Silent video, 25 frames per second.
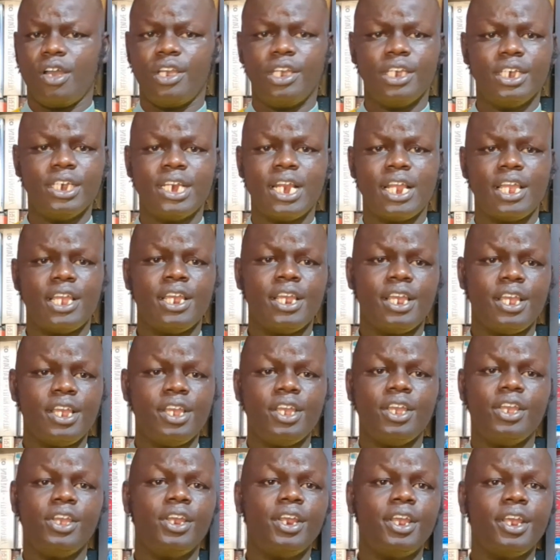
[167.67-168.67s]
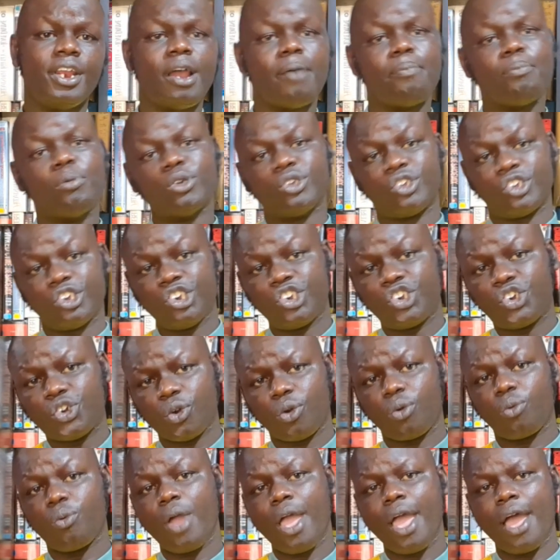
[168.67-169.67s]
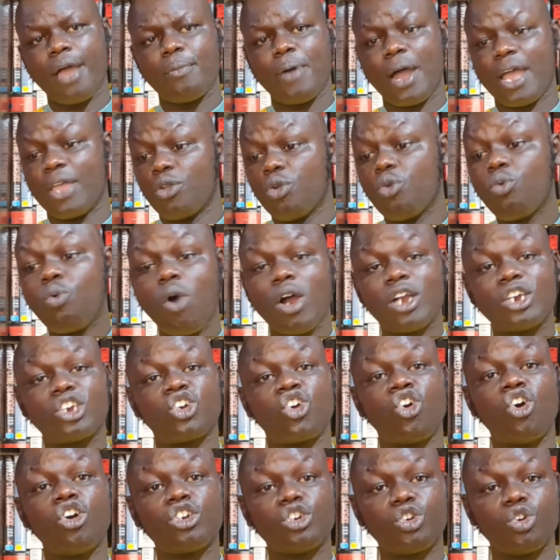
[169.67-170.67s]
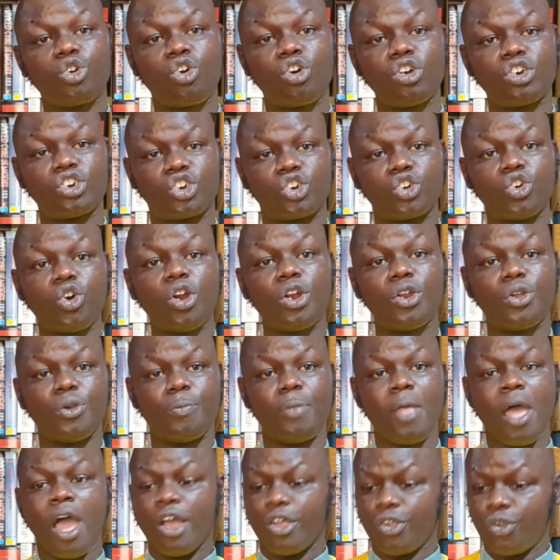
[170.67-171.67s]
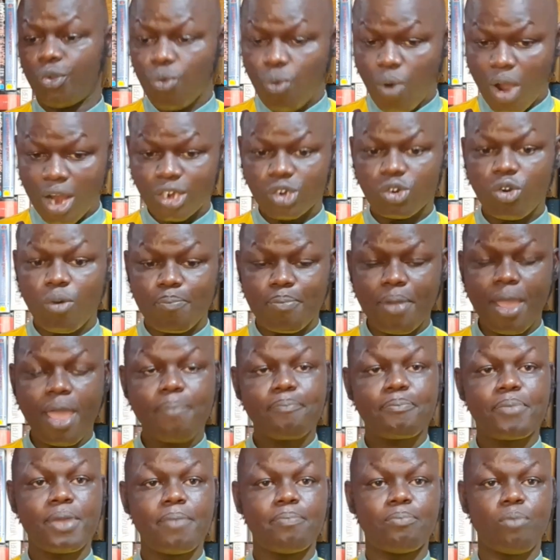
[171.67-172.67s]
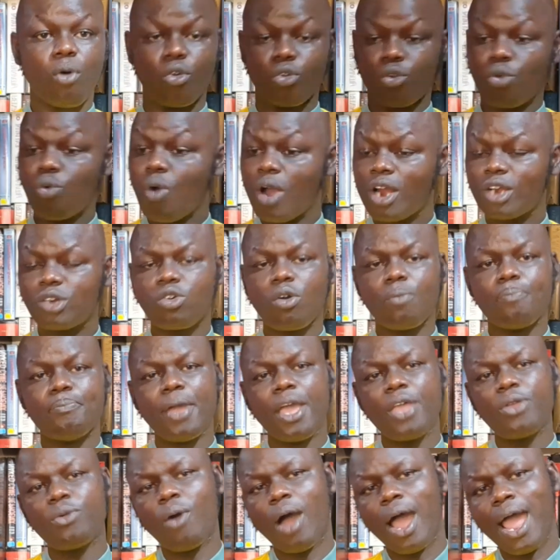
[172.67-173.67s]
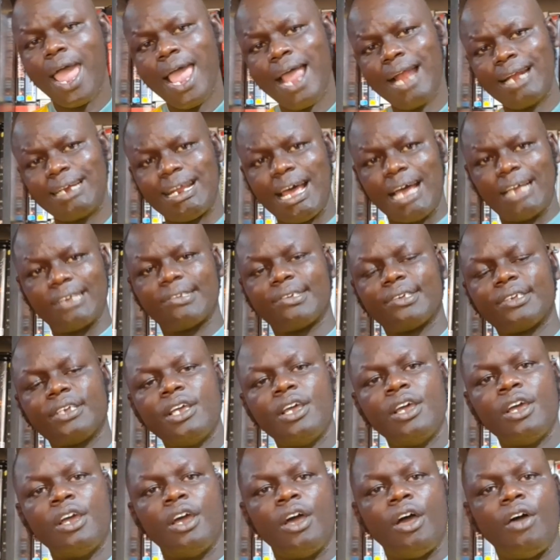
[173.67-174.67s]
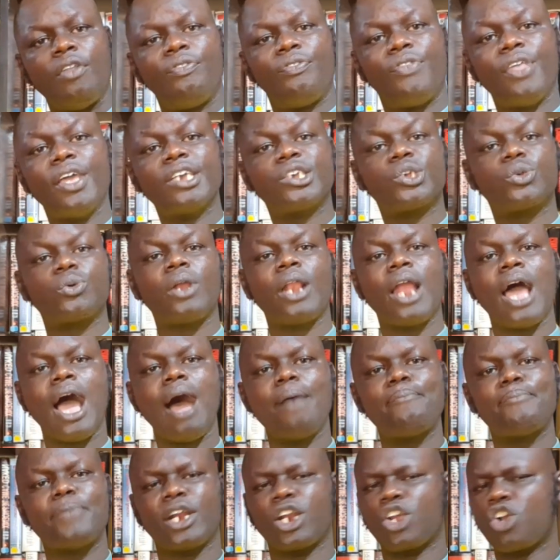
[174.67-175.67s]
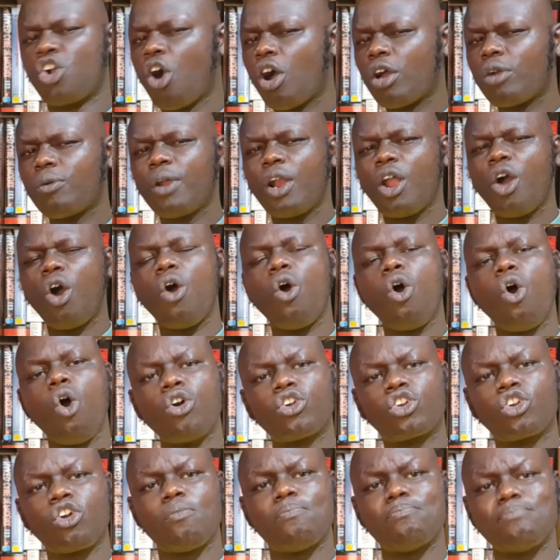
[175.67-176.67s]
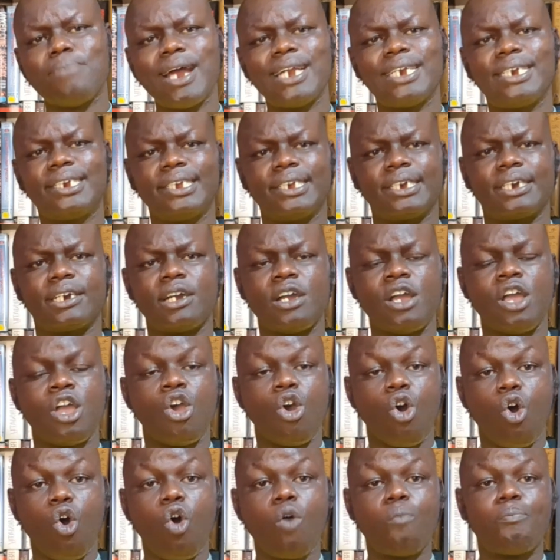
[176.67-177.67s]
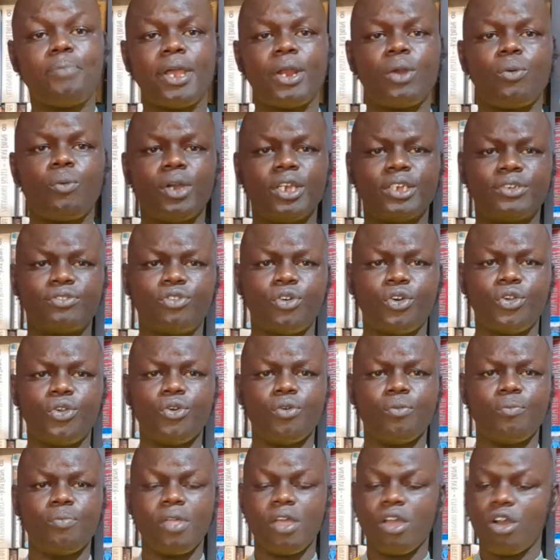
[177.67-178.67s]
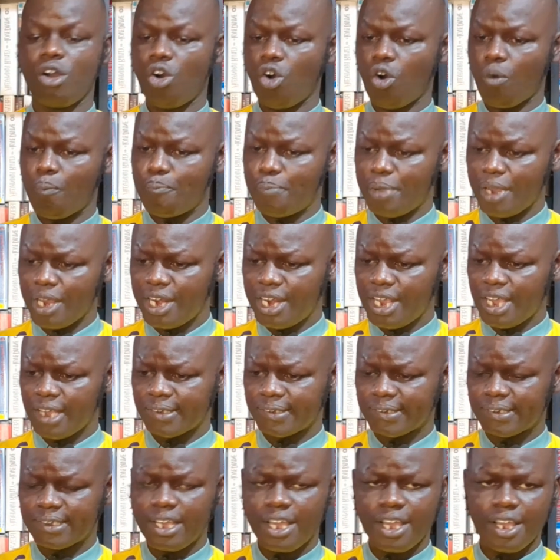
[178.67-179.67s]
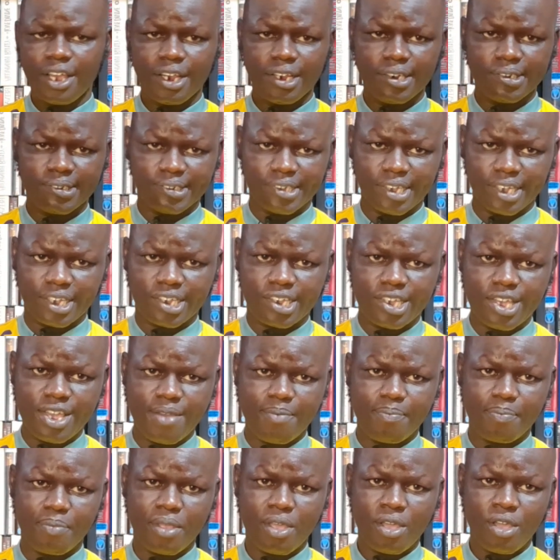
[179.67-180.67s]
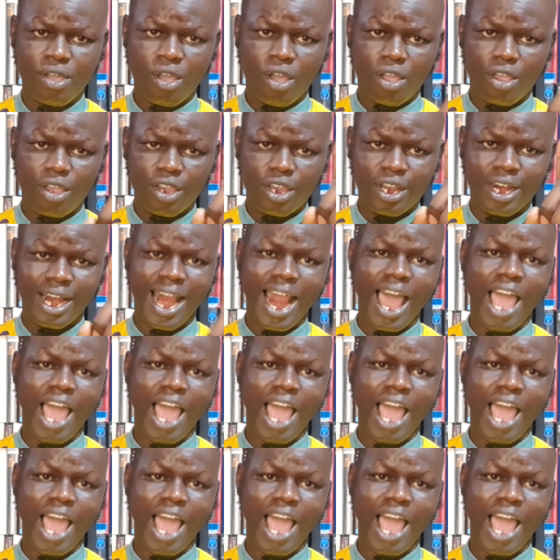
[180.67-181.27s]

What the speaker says: in a position whereby you want God to control you, you want to obey people, you want to obey your elders, things will happen. God will automatically open ways for you. Obedience is the key in